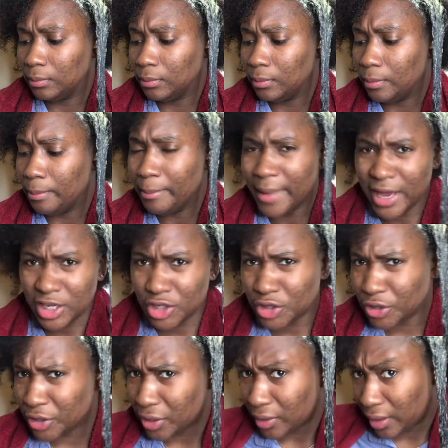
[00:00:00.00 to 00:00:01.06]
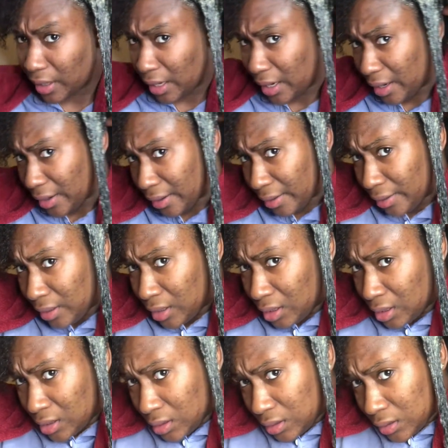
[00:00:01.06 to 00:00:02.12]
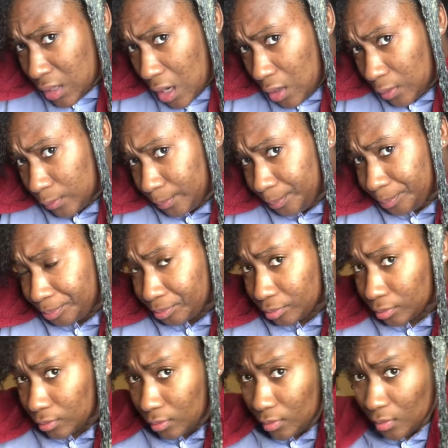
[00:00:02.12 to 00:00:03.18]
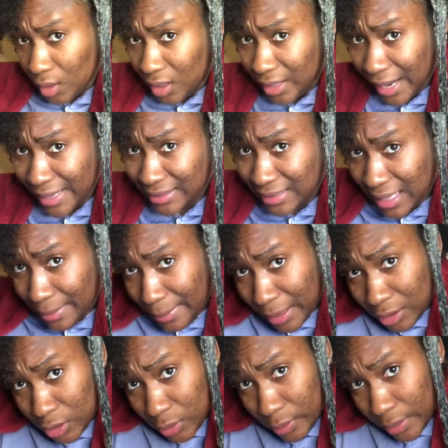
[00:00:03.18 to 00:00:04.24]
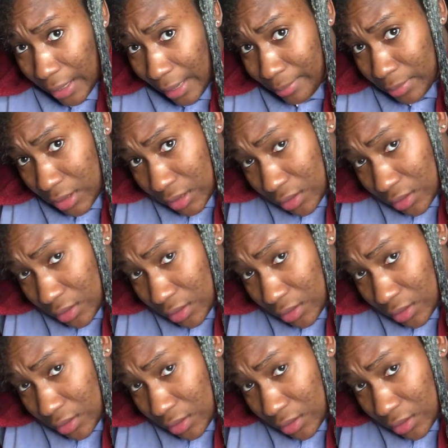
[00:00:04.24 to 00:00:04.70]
measure your hair. So next time I do it, I'm just